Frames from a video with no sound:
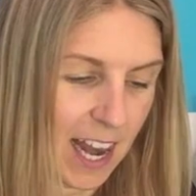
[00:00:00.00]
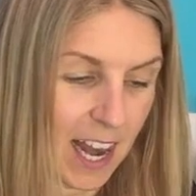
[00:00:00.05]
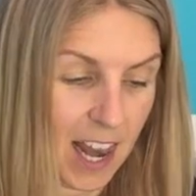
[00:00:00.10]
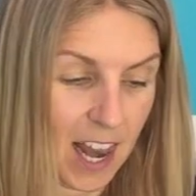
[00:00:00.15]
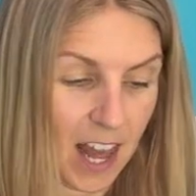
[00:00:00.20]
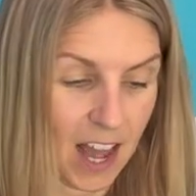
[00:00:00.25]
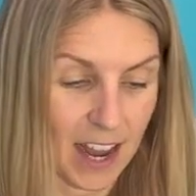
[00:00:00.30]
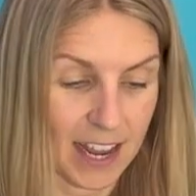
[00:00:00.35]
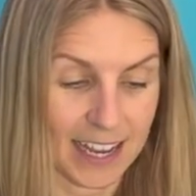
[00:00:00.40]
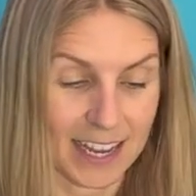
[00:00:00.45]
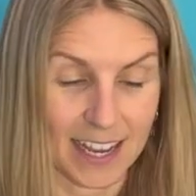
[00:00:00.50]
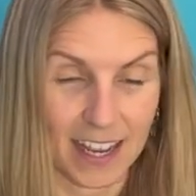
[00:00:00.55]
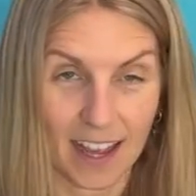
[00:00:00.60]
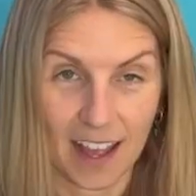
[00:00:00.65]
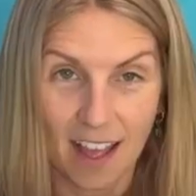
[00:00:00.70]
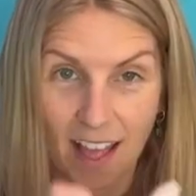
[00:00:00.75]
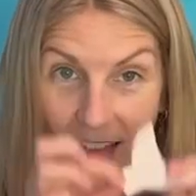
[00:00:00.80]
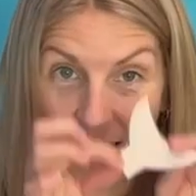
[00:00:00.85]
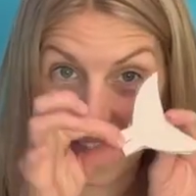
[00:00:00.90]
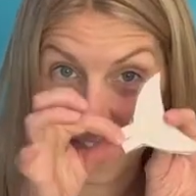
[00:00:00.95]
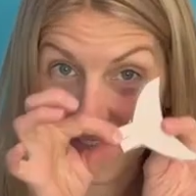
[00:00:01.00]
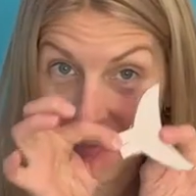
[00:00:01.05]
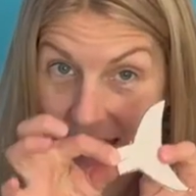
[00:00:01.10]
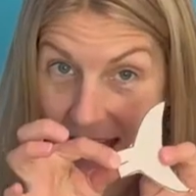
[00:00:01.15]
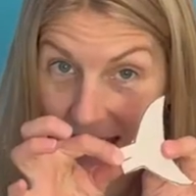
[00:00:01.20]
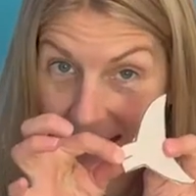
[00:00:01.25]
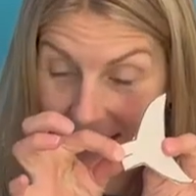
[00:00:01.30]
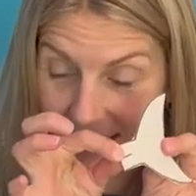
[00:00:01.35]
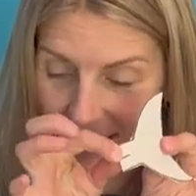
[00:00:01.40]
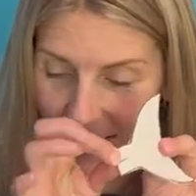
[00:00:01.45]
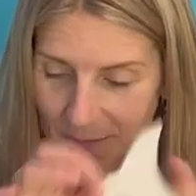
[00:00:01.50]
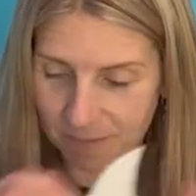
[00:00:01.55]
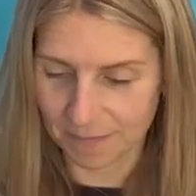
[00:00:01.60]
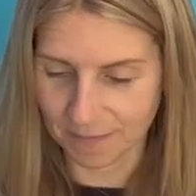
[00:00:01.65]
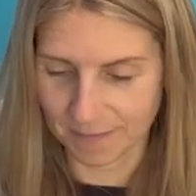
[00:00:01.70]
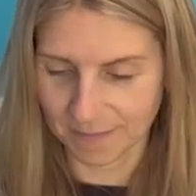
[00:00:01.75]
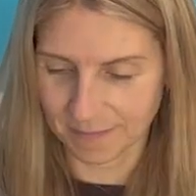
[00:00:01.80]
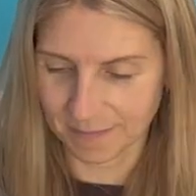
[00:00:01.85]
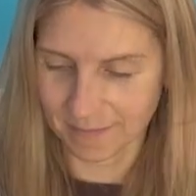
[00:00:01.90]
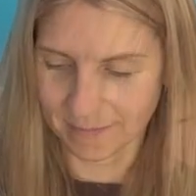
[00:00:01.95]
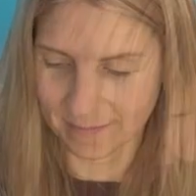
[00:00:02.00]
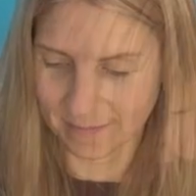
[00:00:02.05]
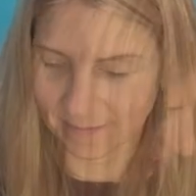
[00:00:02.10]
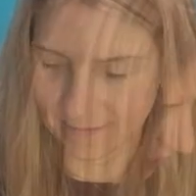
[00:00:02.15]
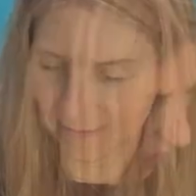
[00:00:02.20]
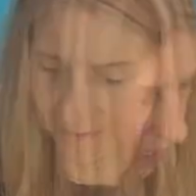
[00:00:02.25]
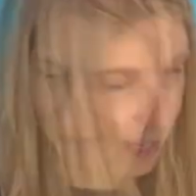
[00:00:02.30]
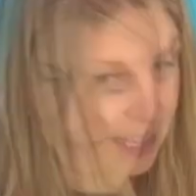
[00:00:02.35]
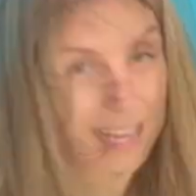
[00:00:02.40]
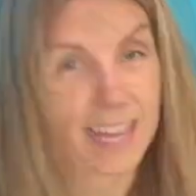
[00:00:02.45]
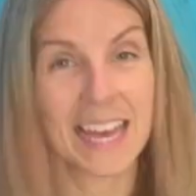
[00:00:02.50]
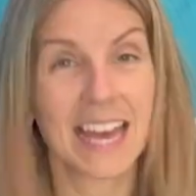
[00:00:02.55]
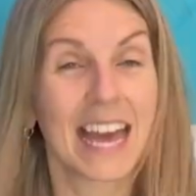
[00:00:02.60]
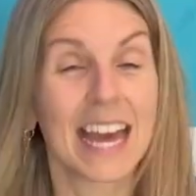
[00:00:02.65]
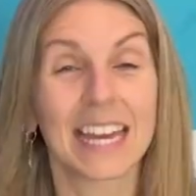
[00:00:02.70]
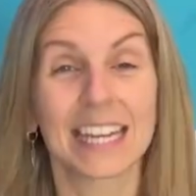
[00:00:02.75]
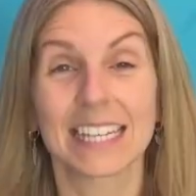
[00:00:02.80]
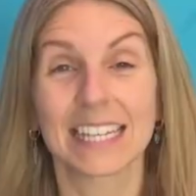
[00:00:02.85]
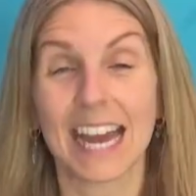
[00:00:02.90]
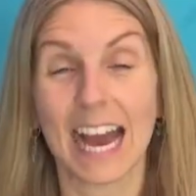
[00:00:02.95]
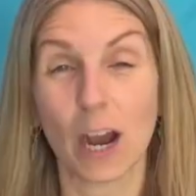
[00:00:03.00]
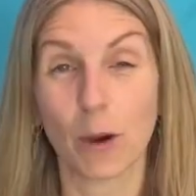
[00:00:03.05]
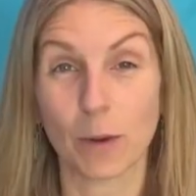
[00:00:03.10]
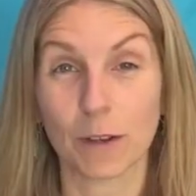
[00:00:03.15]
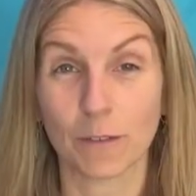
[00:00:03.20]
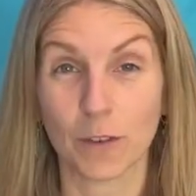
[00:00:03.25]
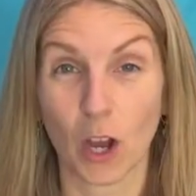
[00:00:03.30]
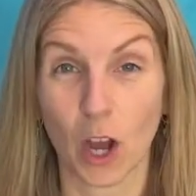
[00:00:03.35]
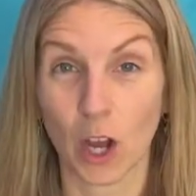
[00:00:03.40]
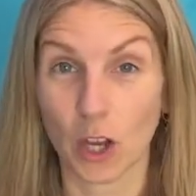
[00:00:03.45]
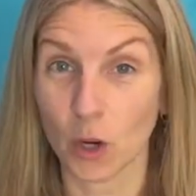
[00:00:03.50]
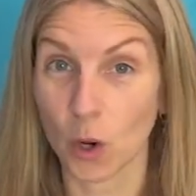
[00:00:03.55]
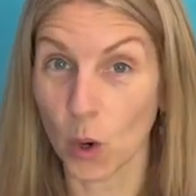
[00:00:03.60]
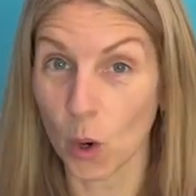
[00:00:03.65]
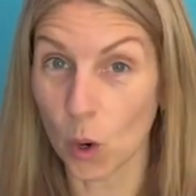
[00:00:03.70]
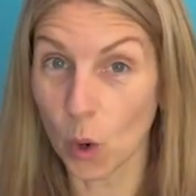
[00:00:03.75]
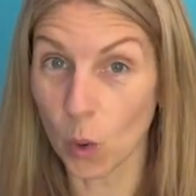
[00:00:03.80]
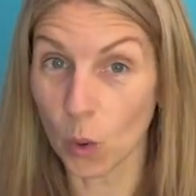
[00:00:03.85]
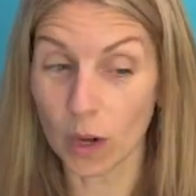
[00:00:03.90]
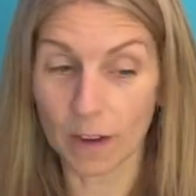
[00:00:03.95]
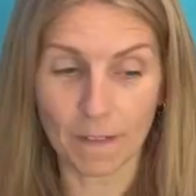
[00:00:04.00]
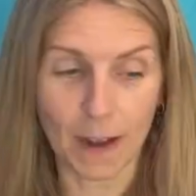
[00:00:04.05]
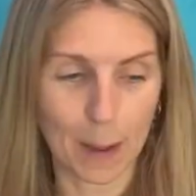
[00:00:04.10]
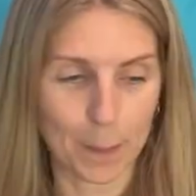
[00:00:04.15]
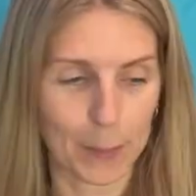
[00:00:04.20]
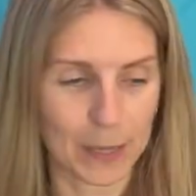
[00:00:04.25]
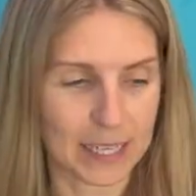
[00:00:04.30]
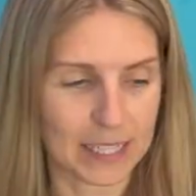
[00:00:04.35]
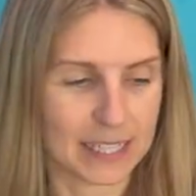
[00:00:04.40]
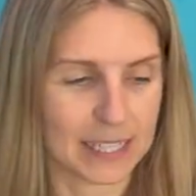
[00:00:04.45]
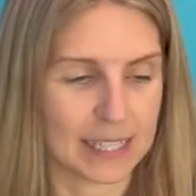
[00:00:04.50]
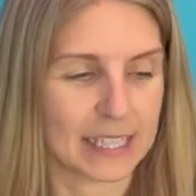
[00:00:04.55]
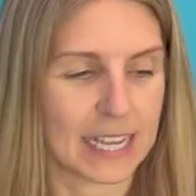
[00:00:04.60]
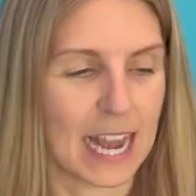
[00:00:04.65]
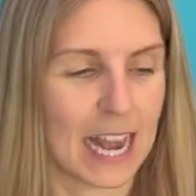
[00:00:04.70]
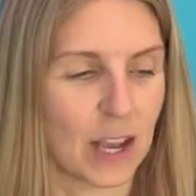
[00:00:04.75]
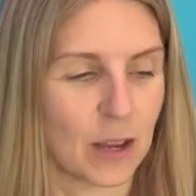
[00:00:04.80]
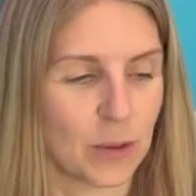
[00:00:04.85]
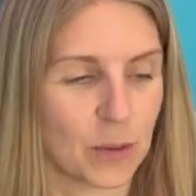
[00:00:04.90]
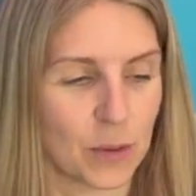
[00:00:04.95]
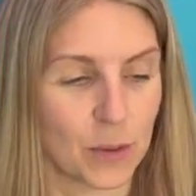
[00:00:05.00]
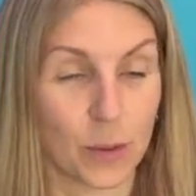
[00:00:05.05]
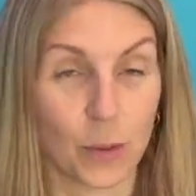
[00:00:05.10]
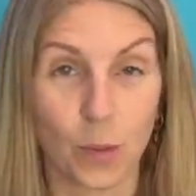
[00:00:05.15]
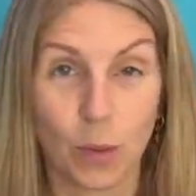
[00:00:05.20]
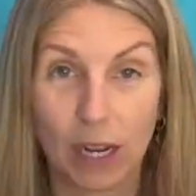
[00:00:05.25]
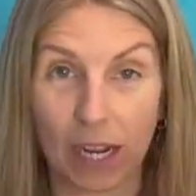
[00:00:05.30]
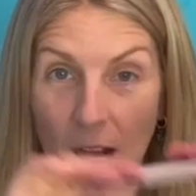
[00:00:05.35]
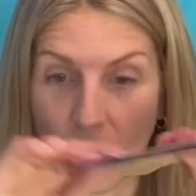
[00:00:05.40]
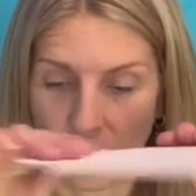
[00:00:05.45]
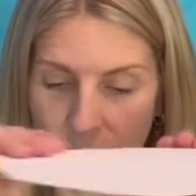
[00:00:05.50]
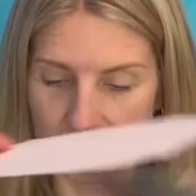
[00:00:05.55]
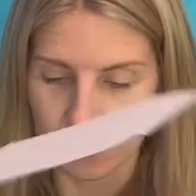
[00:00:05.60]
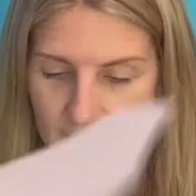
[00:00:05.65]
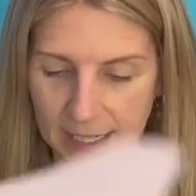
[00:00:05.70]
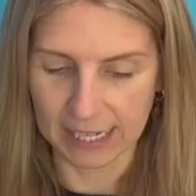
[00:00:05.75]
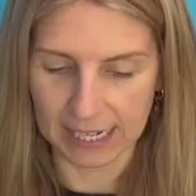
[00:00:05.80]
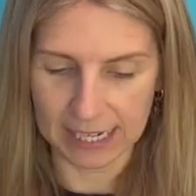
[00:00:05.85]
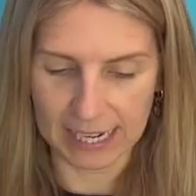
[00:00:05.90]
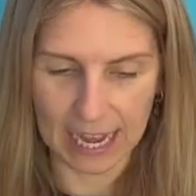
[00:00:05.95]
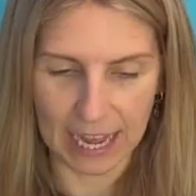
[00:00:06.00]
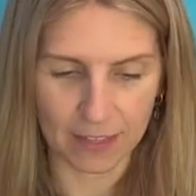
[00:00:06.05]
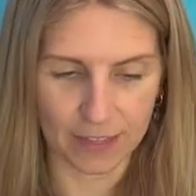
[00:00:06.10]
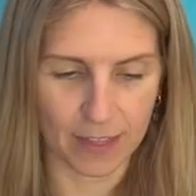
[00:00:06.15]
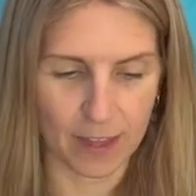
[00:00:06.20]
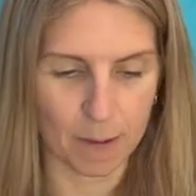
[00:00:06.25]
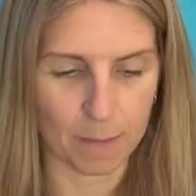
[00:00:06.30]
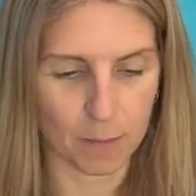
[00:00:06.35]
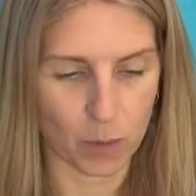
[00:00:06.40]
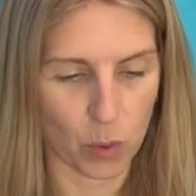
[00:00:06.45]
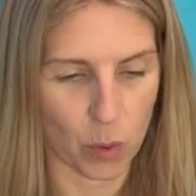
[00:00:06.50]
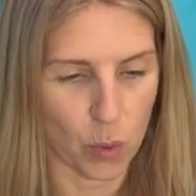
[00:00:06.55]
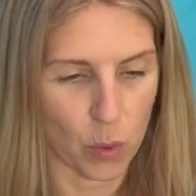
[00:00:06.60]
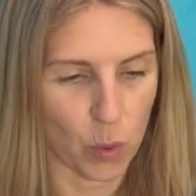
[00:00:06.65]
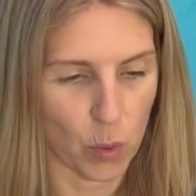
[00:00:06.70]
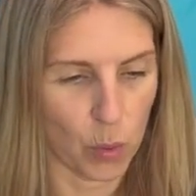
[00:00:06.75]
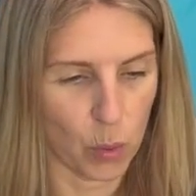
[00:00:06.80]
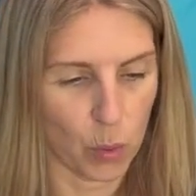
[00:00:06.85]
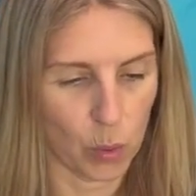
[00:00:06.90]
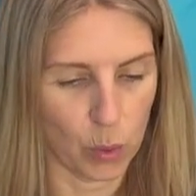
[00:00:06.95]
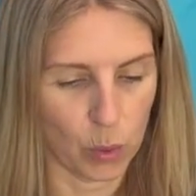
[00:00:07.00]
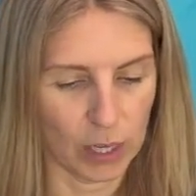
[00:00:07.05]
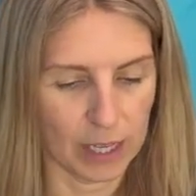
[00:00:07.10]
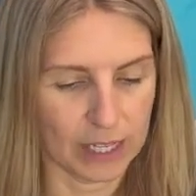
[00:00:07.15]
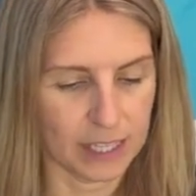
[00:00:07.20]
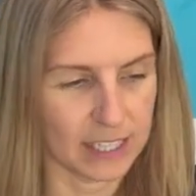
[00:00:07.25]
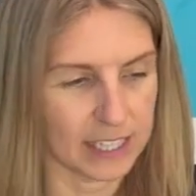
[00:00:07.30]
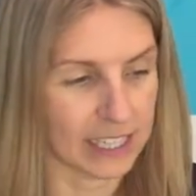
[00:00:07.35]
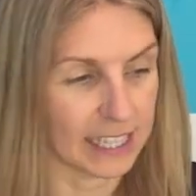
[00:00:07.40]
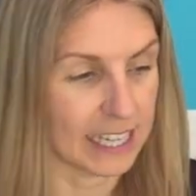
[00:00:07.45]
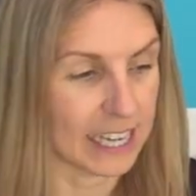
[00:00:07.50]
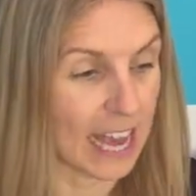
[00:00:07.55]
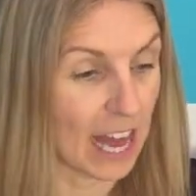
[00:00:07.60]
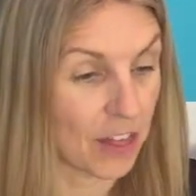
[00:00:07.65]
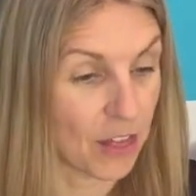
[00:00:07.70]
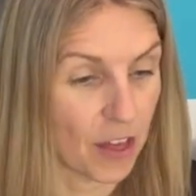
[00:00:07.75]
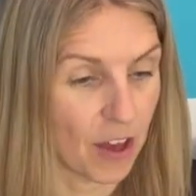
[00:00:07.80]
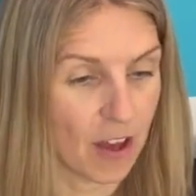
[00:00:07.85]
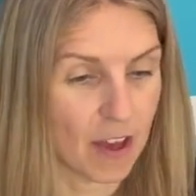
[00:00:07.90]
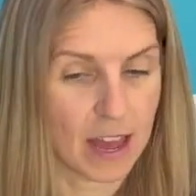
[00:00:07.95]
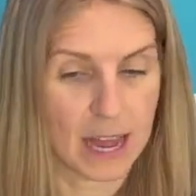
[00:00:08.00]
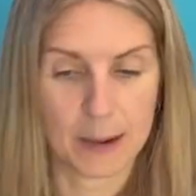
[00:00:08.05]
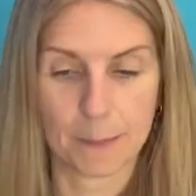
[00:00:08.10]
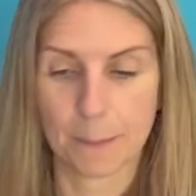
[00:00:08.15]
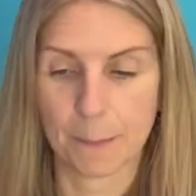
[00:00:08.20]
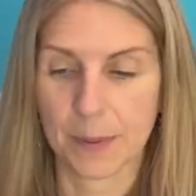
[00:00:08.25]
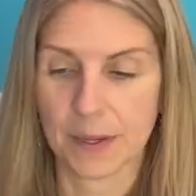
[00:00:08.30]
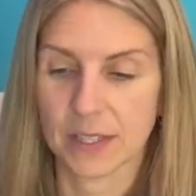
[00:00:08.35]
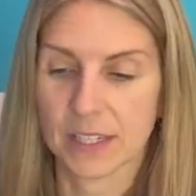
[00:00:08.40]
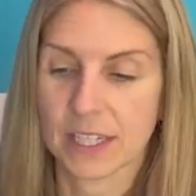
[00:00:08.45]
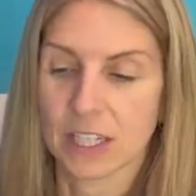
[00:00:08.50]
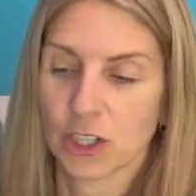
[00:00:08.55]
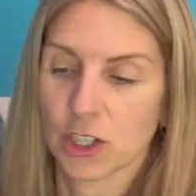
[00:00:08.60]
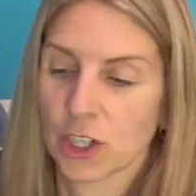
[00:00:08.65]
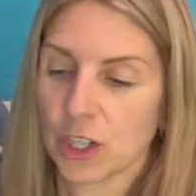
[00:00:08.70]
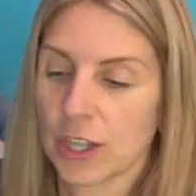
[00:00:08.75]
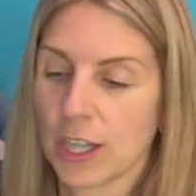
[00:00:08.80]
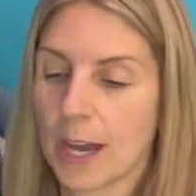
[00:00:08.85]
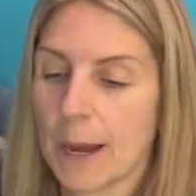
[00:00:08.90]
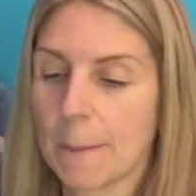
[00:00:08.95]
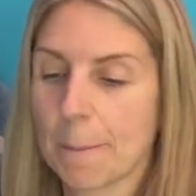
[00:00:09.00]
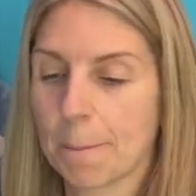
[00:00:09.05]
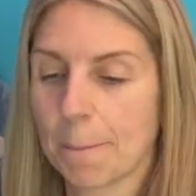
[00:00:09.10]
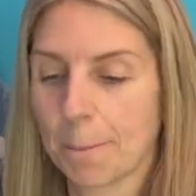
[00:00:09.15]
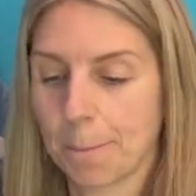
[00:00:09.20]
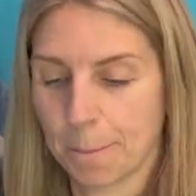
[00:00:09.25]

like that. Now we've cut all of our pieces out, we're going to get them all together and position them.